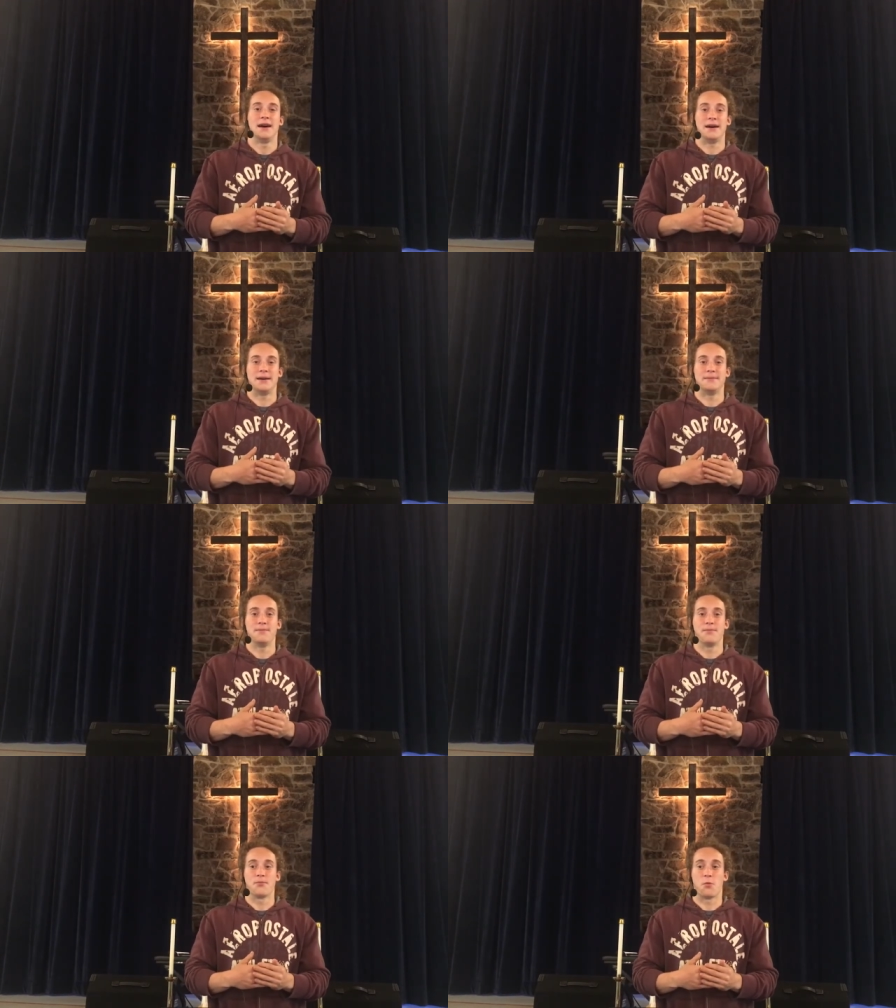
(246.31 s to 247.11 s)

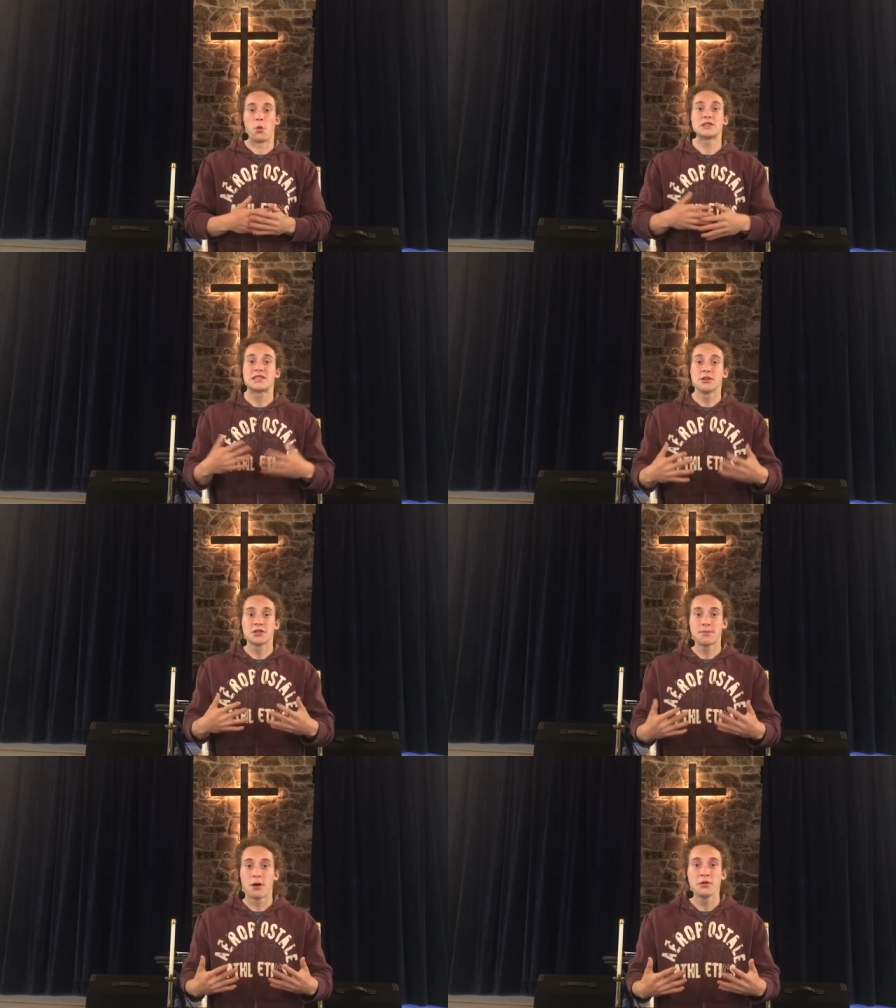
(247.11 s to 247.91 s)
um, we're still
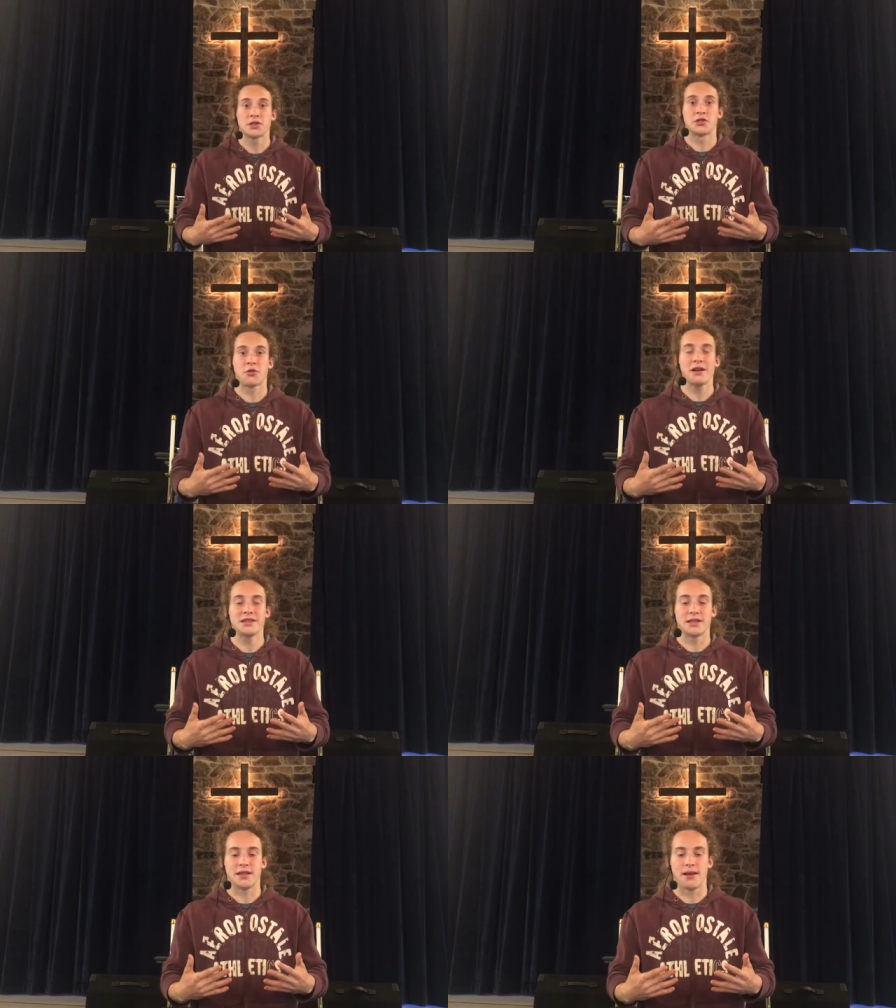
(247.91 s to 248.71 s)
supposed to
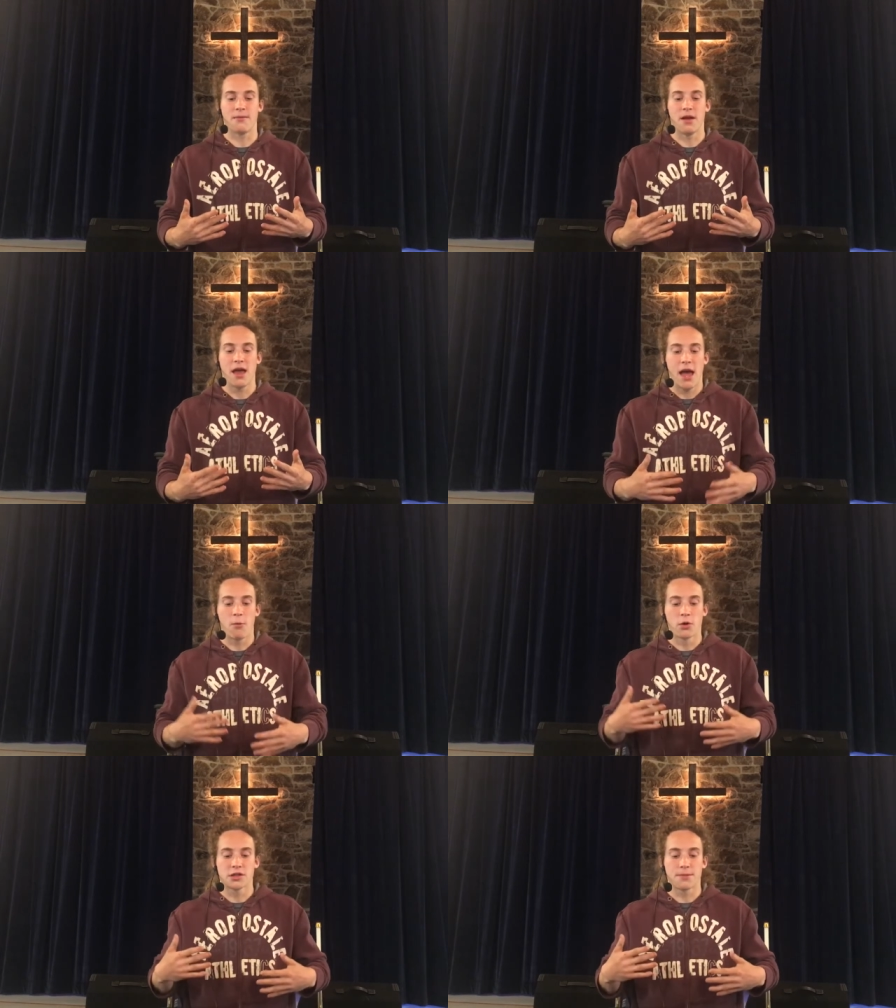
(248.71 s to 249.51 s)
trust in Him
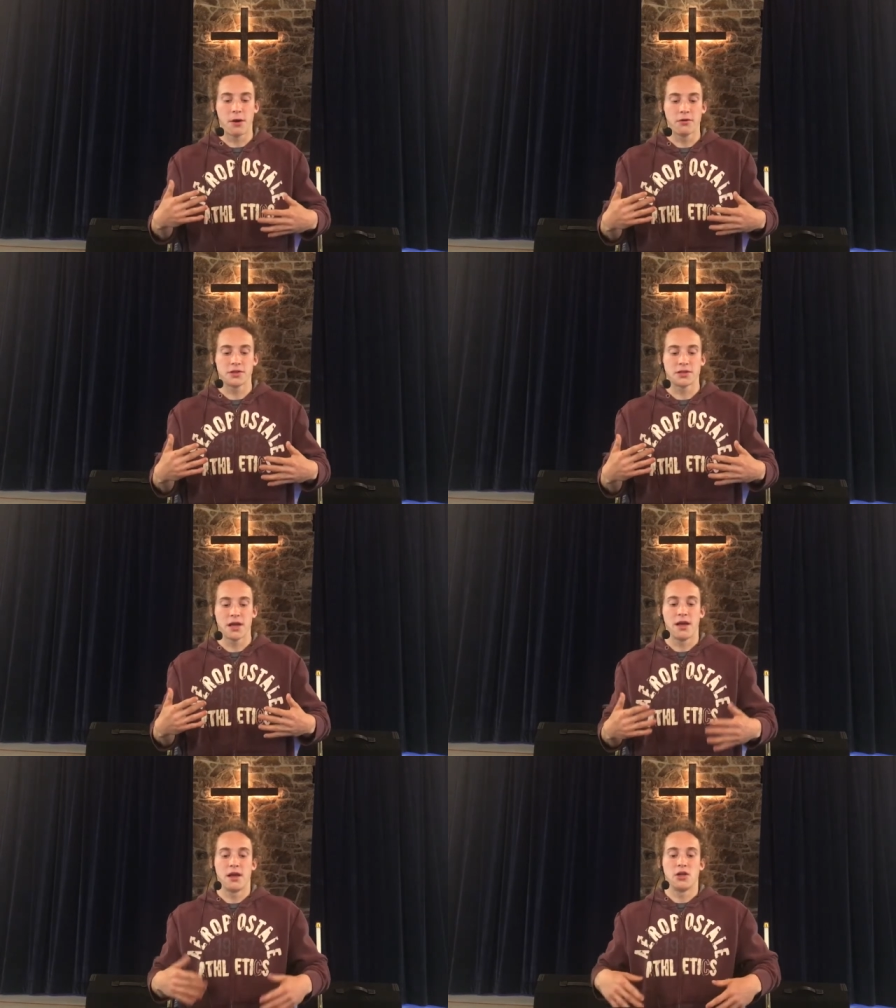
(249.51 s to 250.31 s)
and we're supposed
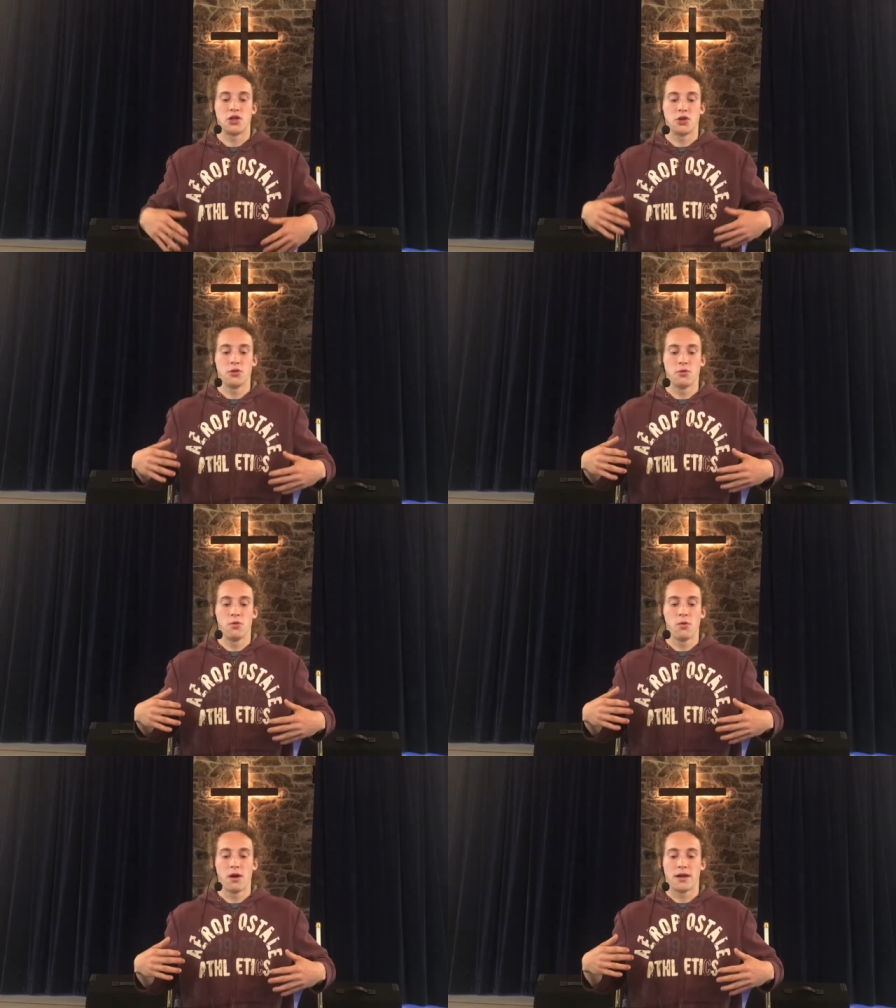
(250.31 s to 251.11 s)

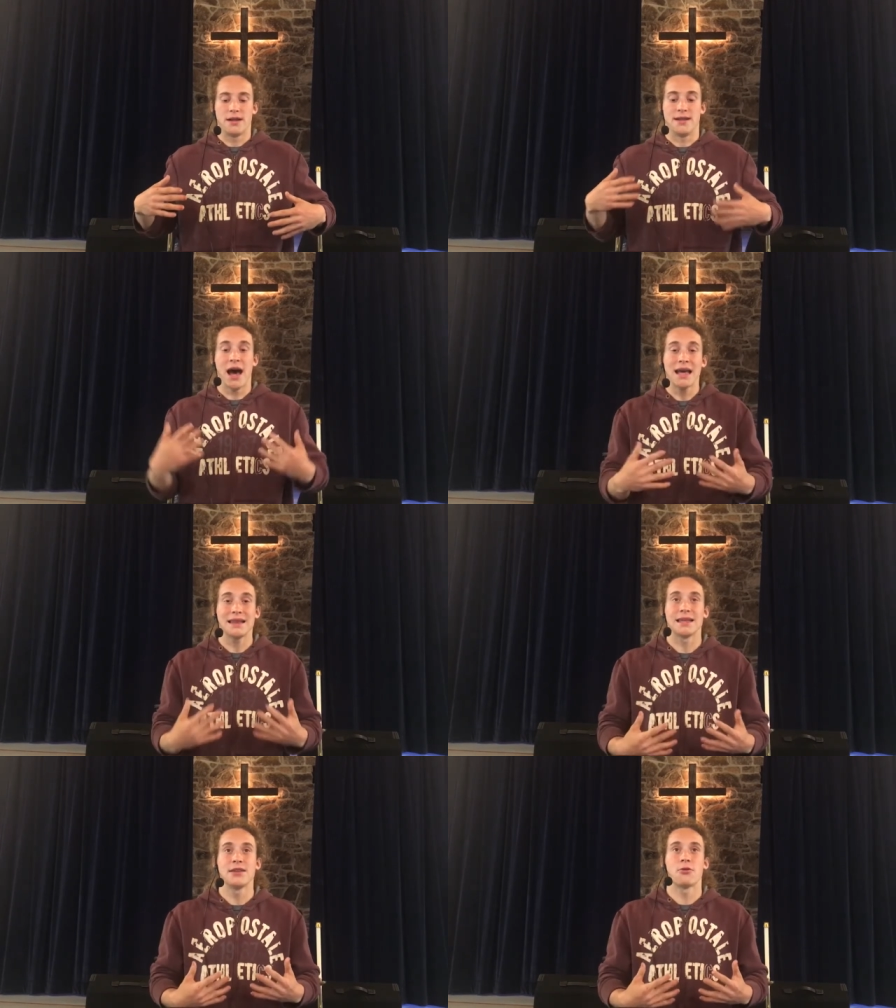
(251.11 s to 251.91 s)
to
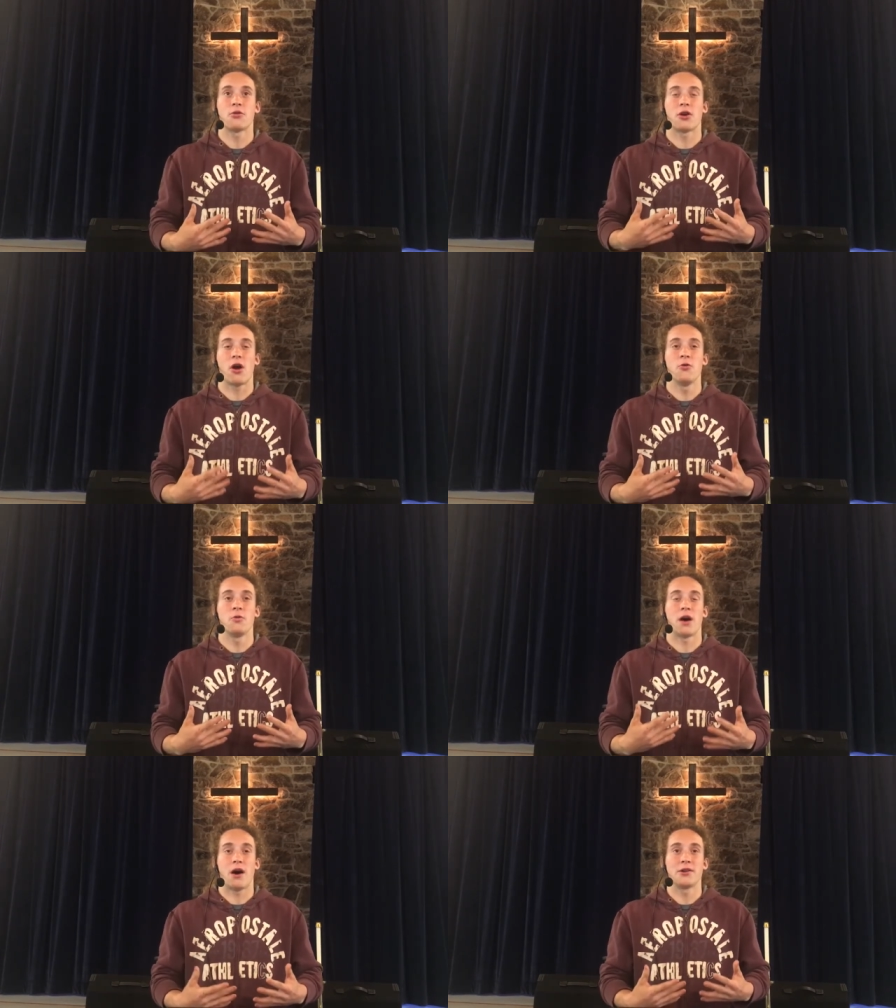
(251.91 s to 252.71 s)
not lean on our
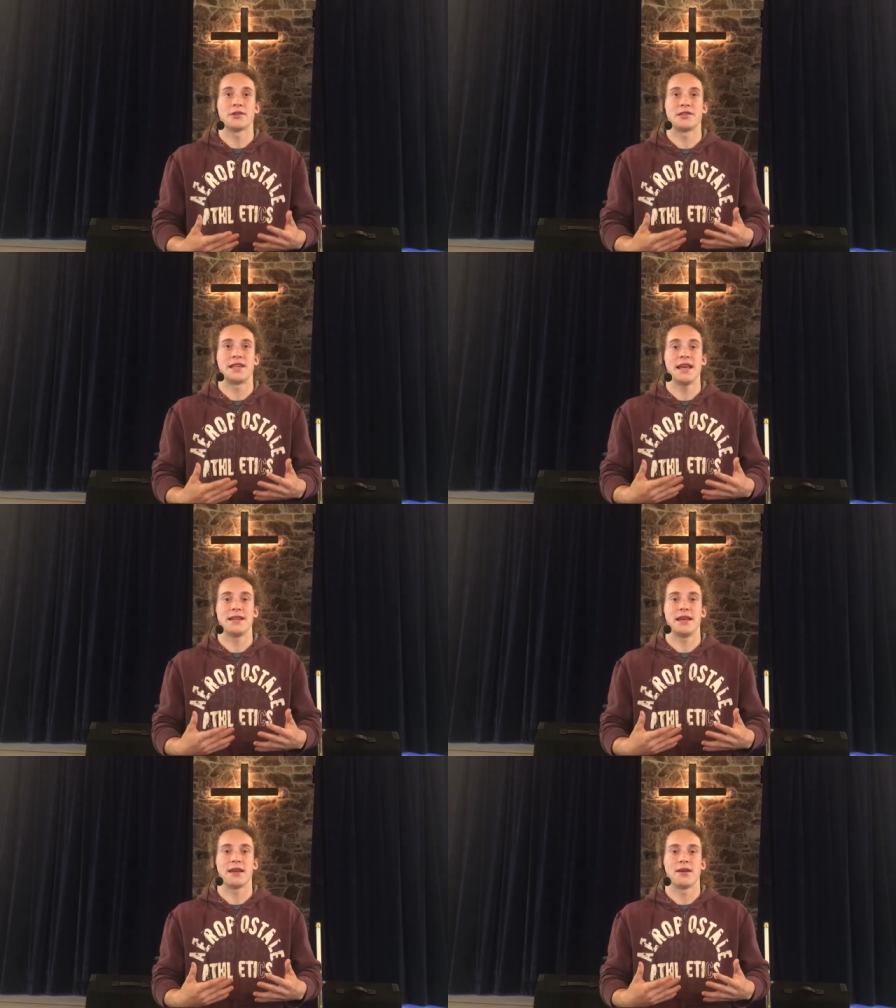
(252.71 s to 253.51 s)
own
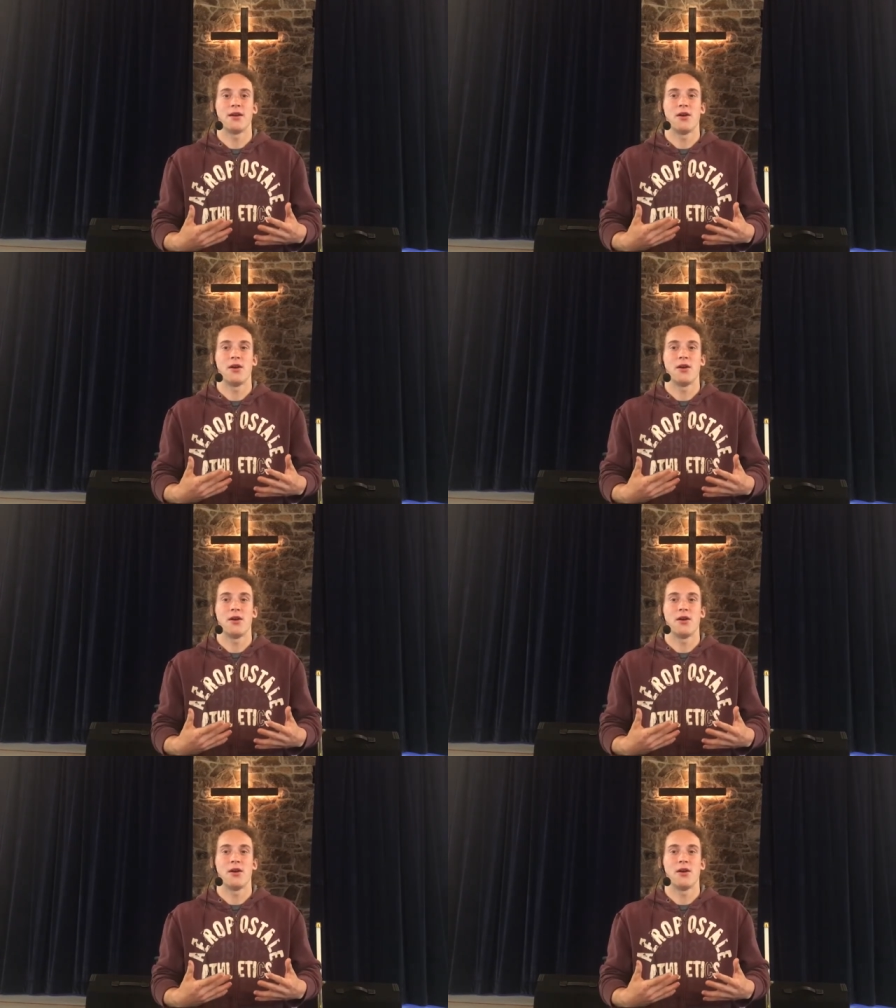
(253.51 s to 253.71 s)
understanding.